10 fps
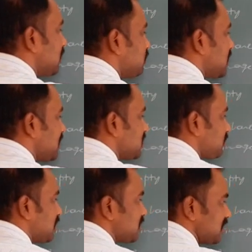f3 is
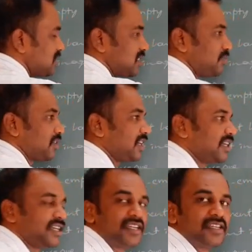a function. Just for
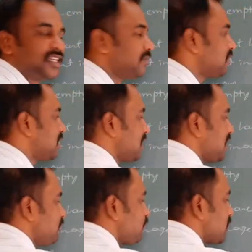a different
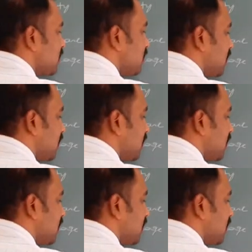name.